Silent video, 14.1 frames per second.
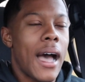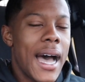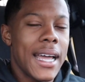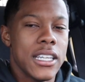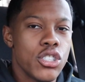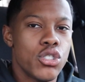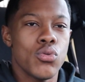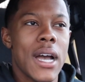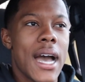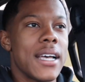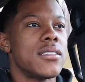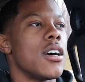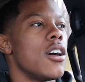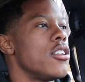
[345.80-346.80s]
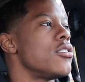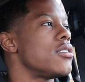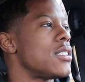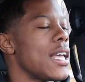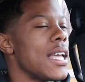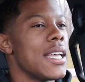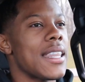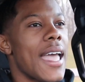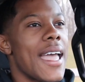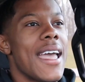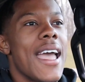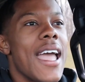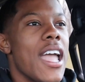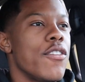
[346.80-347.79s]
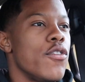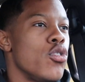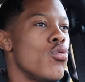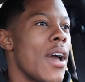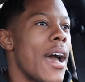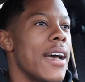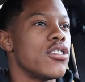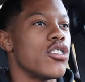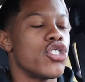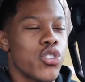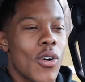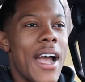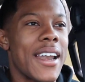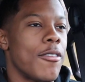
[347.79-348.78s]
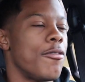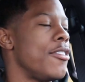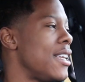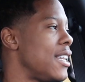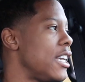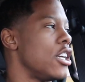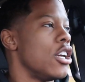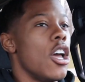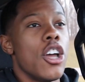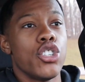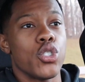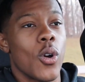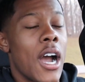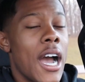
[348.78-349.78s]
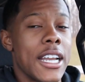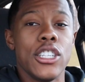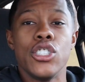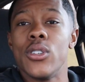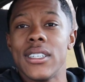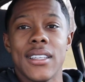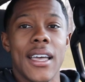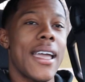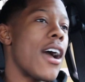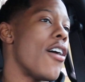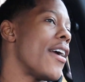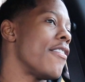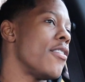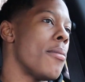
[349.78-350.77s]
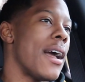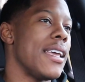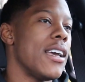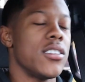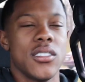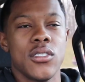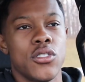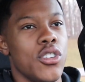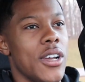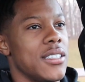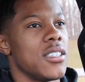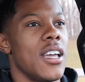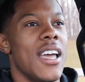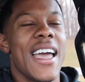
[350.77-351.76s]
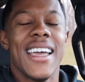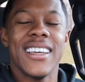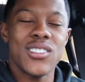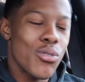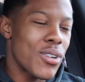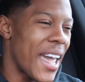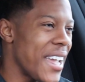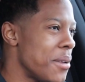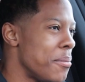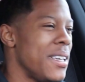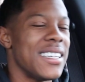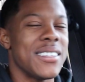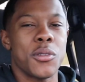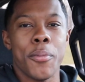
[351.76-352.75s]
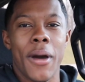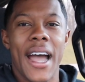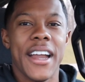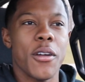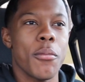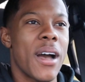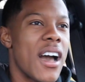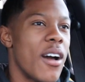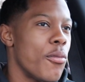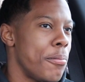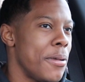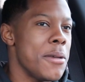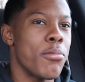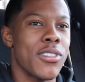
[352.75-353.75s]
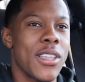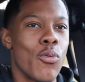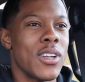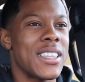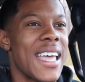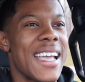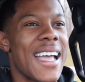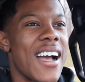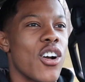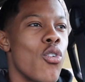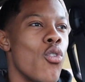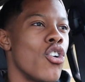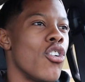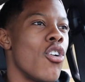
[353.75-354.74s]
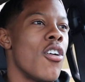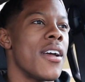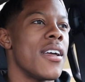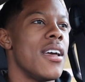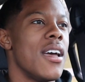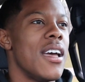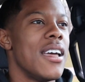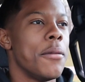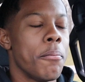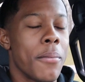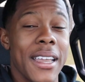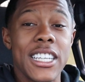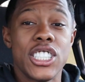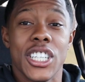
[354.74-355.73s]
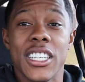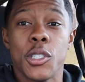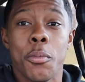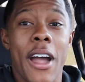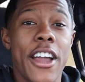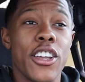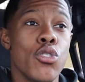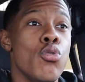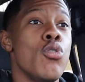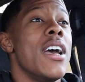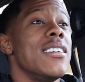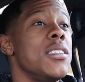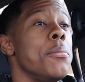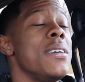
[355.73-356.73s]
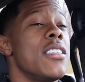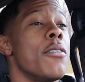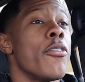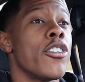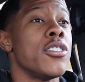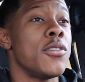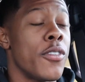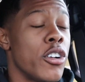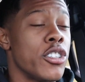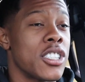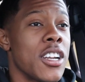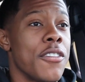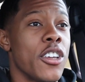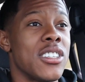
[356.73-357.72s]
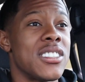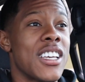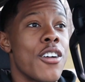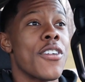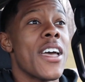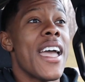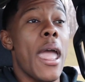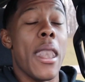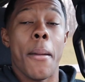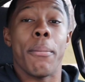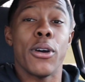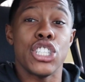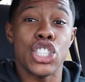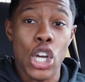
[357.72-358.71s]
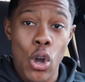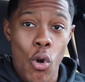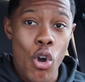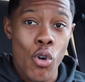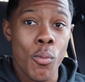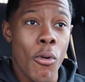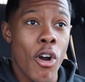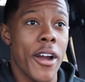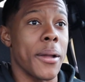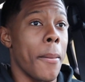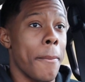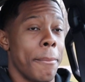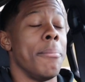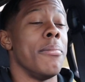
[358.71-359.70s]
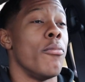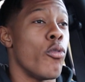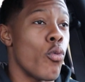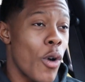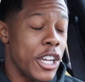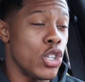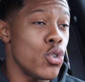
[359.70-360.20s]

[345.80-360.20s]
I need you guys to understand that if you guys are trying to fit in, trying to dress like how everybody else is dressing, it's okay to be inspired by people and what they got going on it should inspire you to be the first version of yourself and to put your own mark where